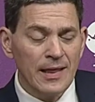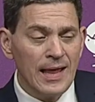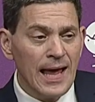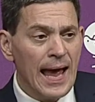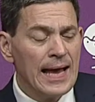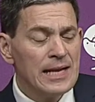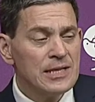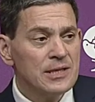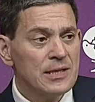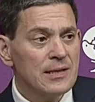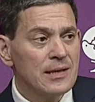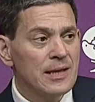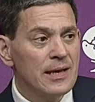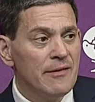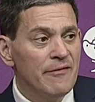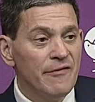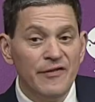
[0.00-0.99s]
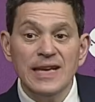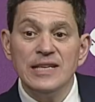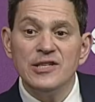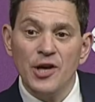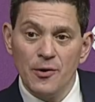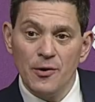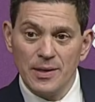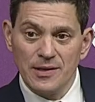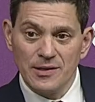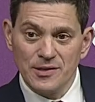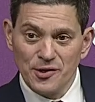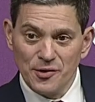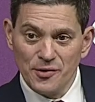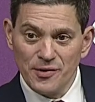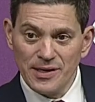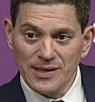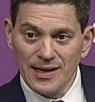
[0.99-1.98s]
that the veto in the
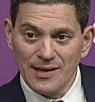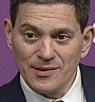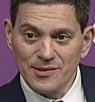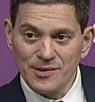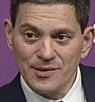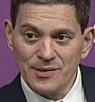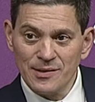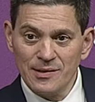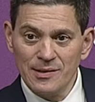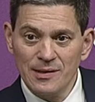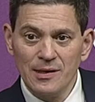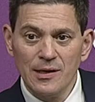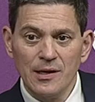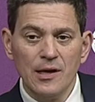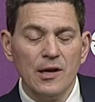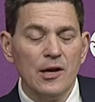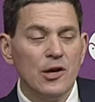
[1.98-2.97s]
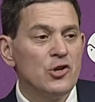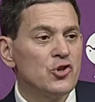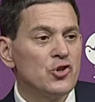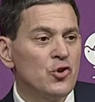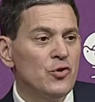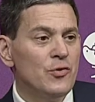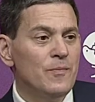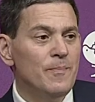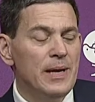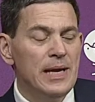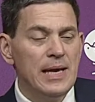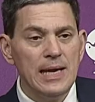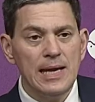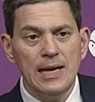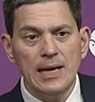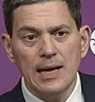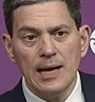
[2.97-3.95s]
Security Council should
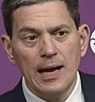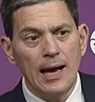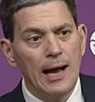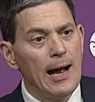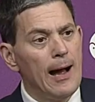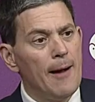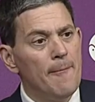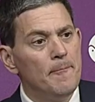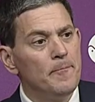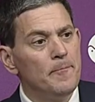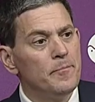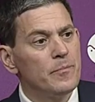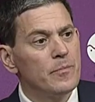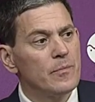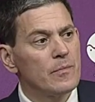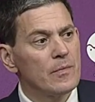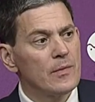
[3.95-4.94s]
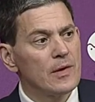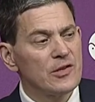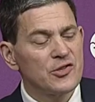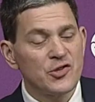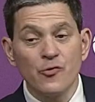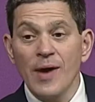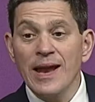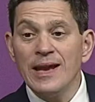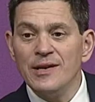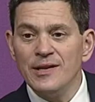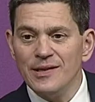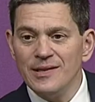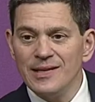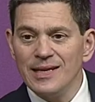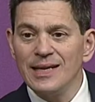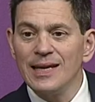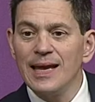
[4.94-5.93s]
be um,
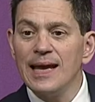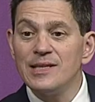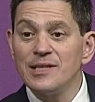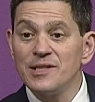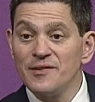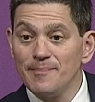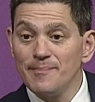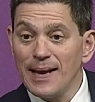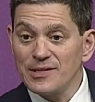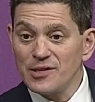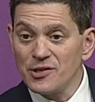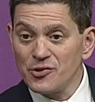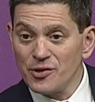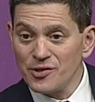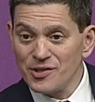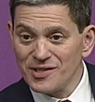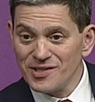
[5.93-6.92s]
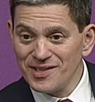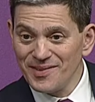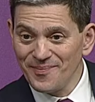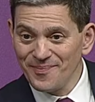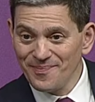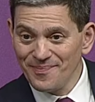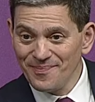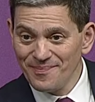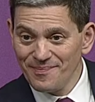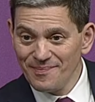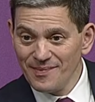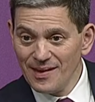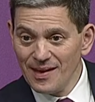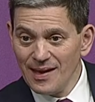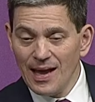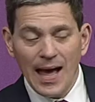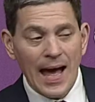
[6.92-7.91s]
surrendered in cases of mass atrocity.
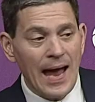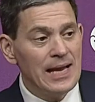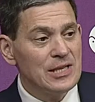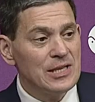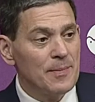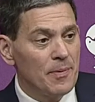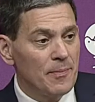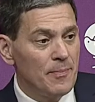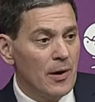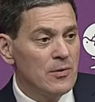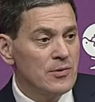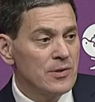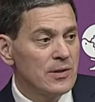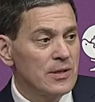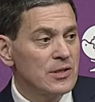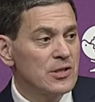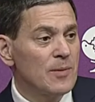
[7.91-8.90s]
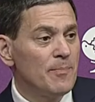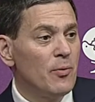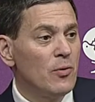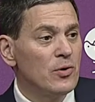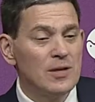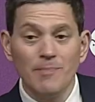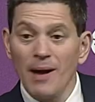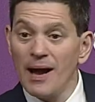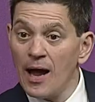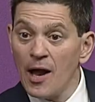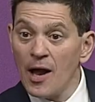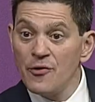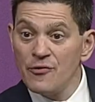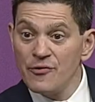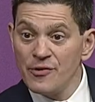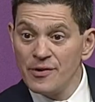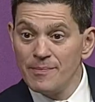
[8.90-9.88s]
And it's a proposal that's supported by
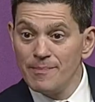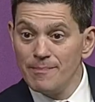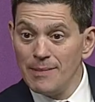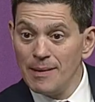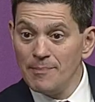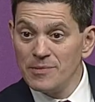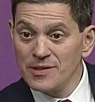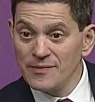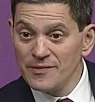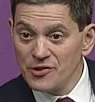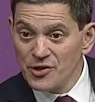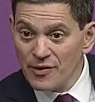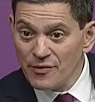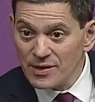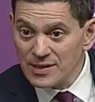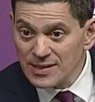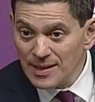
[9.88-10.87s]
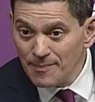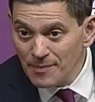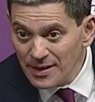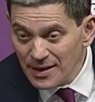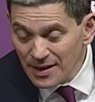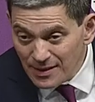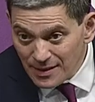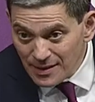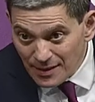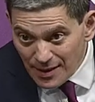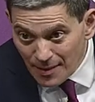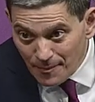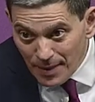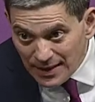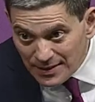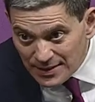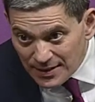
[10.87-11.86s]
100 members of the General Assembly, and I'm going to
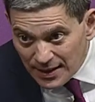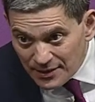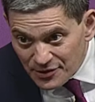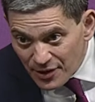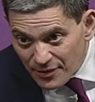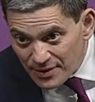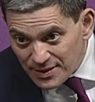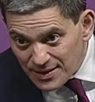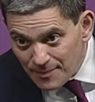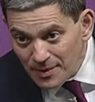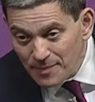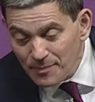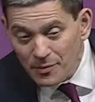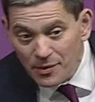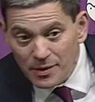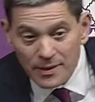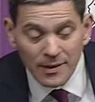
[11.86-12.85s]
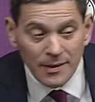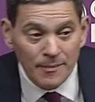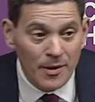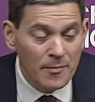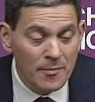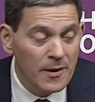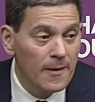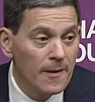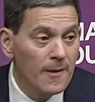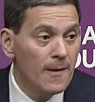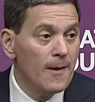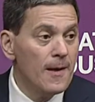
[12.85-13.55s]
come back to that General Assembly point in a moment.